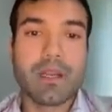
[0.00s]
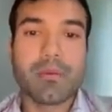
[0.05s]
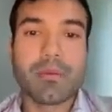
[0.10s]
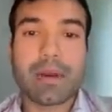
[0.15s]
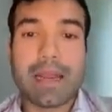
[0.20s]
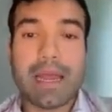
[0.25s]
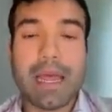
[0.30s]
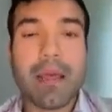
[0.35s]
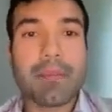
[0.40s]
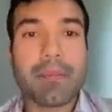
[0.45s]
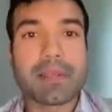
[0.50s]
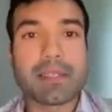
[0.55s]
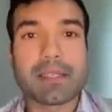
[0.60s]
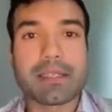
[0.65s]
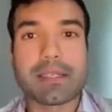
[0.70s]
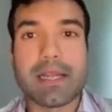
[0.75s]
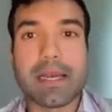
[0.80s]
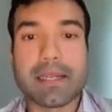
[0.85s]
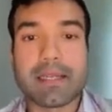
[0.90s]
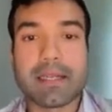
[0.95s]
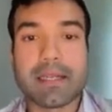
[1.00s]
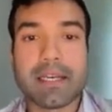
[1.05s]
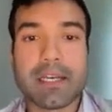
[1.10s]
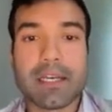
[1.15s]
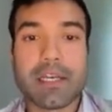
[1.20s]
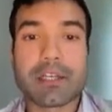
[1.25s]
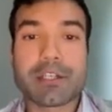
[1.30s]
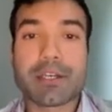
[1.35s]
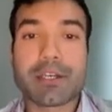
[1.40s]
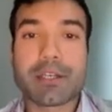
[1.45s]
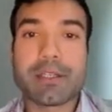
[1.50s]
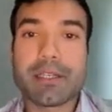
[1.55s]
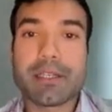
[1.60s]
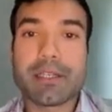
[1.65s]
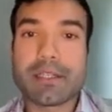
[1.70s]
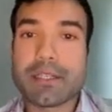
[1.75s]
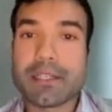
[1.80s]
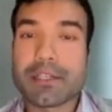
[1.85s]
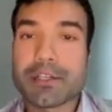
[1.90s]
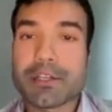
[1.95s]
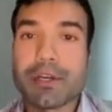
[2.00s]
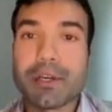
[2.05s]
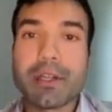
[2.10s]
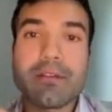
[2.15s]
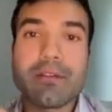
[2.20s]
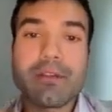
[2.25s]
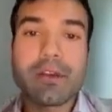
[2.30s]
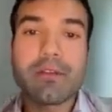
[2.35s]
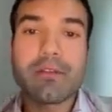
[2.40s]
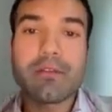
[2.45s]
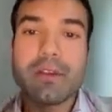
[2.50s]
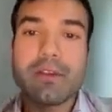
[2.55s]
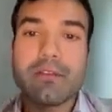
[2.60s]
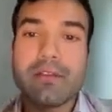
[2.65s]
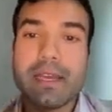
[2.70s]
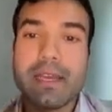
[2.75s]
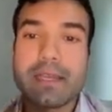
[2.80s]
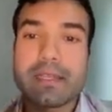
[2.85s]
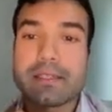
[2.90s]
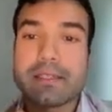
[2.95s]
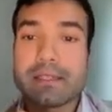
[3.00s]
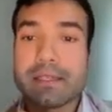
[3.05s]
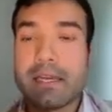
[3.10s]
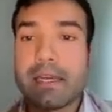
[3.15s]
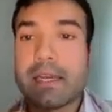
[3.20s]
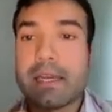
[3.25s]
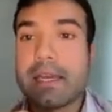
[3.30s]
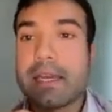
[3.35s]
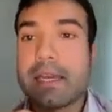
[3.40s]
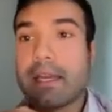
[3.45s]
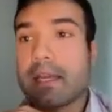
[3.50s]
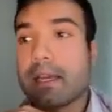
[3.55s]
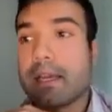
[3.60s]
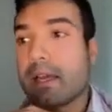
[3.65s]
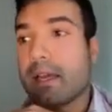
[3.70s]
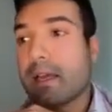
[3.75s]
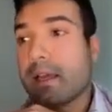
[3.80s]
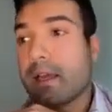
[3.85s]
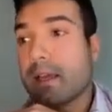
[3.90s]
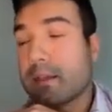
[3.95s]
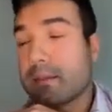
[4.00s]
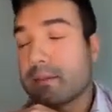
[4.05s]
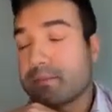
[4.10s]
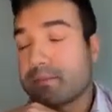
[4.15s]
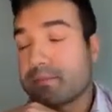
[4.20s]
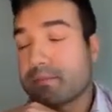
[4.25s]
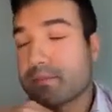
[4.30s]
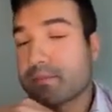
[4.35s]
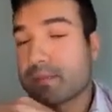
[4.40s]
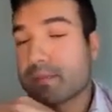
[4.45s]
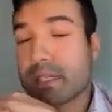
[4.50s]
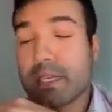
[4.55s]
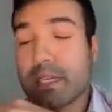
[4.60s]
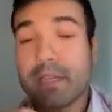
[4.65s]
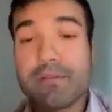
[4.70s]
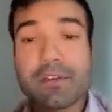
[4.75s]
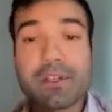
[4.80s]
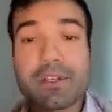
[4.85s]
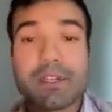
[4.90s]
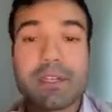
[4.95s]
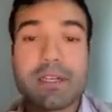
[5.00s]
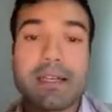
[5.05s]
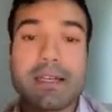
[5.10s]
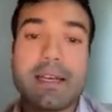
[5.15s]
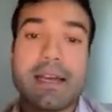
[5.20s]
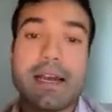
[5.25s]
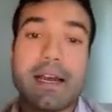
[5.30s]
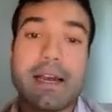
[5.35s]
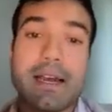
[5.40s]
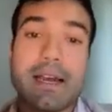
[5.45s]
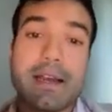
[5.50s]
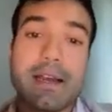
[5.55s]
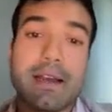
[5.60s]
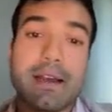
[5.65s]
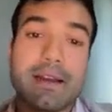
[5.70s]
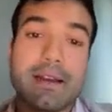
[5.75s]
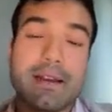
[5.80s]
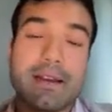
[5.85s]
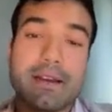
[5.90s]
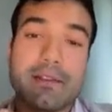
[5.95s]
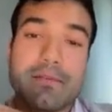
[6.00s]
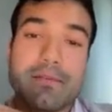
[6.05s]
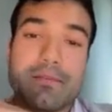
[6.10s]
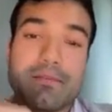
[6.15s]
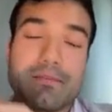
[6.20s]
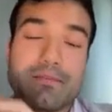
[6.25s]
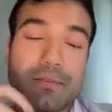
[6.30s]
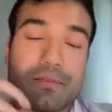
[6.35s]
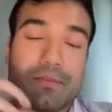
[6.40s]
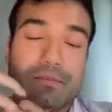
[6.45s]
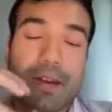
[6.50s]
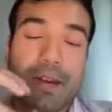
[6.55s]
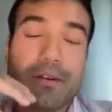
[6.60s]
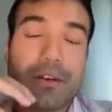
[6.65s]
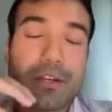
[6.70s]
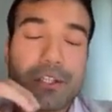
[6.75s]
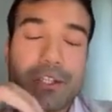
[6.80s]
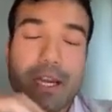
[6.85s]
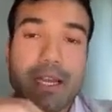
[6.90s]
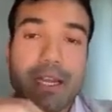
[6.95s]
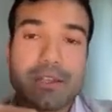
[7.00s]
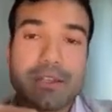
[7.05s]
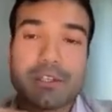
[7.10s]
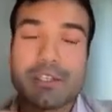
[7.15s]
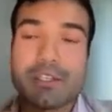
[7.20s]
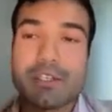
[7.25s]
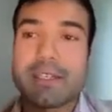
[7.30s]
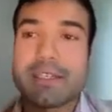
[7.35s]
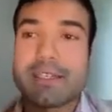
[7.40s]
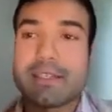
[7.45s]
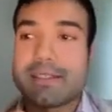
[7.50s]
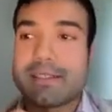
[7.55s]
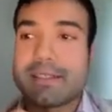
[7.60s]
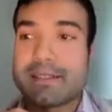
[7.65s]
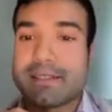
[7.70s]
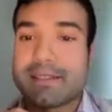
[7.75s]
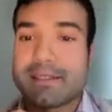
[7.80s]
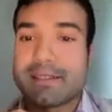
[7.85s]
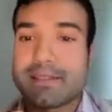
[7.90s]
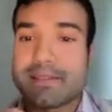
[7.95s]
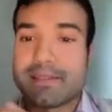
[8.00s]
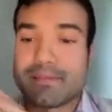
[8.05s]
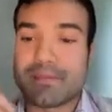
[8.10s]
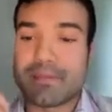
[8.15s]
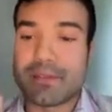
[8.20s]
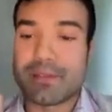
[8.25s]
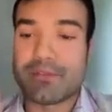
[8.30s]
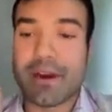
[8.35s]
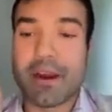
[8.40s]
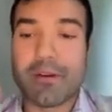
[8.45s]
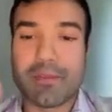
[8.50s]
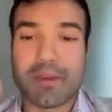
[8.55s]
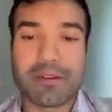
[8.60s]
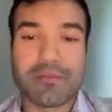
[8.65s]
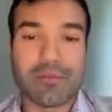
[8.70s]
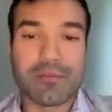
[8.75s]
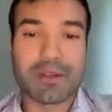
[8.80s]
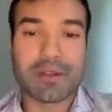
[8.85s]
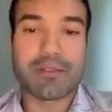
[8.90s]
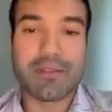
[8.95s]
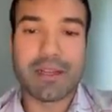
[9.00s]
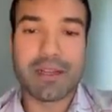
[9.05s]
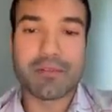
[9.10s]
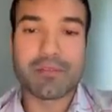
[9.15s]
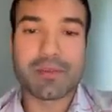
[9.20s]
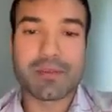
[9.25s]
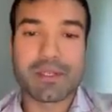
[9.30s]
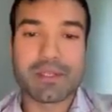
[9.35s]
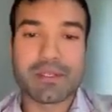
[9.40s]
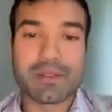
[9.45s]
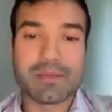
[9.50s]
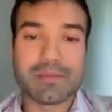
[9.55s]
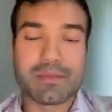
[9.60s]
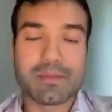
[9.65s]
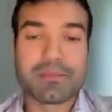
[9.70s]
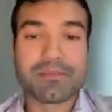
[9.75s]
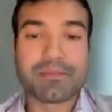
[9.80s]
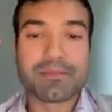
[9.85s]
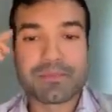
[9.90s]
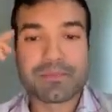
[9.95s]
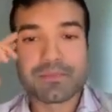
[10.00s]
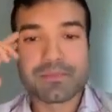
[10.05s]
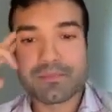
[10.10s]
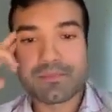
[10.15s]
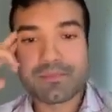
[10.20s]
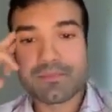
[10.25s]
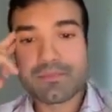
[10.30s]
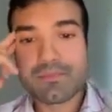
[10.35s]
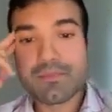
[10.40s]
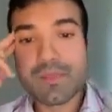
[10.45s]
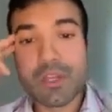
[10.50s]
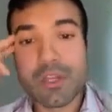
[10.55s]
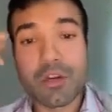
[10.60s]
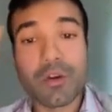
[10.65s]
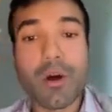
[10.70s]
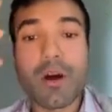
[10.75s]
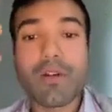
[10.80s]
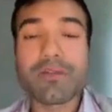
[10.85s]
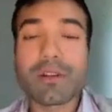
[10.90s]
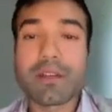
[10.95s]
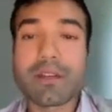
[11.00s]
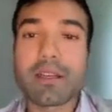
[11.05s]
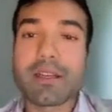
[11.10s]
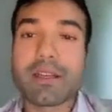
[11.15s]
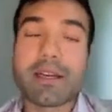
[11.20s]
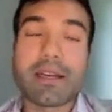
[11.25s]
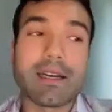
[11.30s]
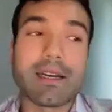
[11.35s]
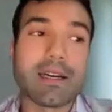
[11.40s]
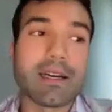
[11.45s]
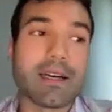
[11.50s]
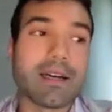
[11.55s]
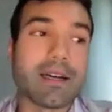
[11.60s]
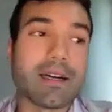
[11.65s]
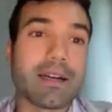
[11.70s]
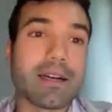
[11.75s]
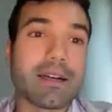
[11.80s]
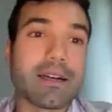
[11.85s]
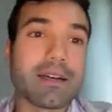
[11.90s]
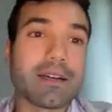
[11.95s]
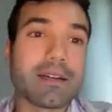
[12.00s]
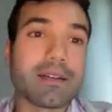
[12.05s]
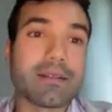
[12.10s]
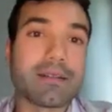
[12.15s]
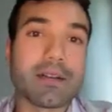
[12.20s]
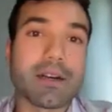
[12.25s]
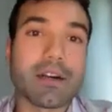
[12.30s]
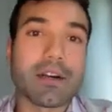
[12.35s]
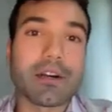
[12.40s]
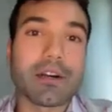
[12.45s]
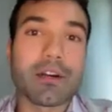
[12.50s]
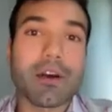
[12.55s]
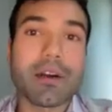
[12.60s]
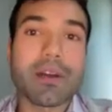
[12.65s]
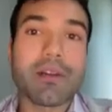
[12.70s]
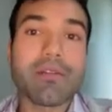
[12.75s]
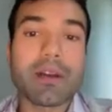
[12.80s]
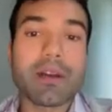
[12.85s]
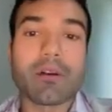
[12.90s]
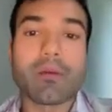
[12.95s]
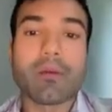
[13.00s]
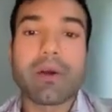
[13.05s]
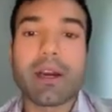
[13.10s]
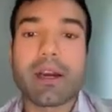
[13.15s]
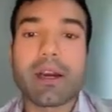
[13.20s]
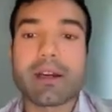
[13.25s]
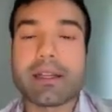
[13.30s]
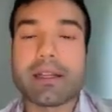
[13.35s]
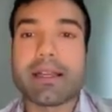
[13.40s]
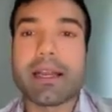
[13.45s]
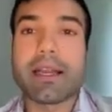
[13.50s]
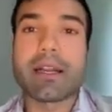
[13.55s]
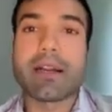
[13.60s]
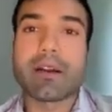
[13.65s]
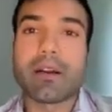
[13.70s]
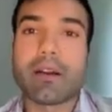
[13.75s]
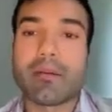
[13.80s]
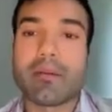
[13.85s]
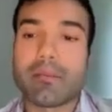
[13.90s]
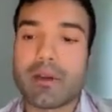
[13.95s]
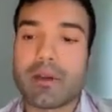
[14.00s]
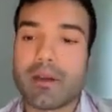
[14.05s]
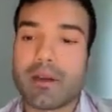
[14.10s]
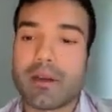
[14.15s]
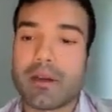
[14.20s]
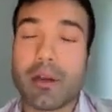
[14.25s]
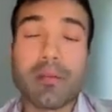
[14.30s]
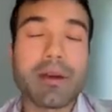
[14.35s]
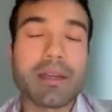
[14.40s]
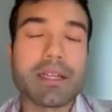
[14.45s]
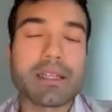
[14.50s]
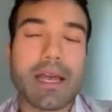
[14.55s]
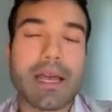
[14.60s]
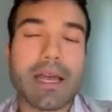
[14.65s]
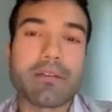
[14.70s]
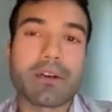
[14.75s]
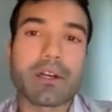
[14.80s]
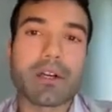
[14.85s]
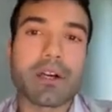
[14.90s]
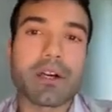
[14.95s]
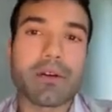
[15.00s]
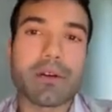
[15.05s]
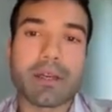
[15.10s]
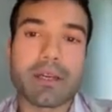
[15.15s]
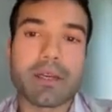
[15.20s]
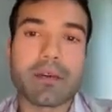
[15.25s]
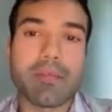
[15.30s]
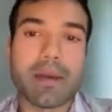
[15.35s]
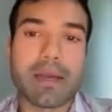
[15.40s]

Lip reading: What happens is that these interleaving of the events delivers a very challenging environment for developers. who often are not even aware that data anomalies have occurred in the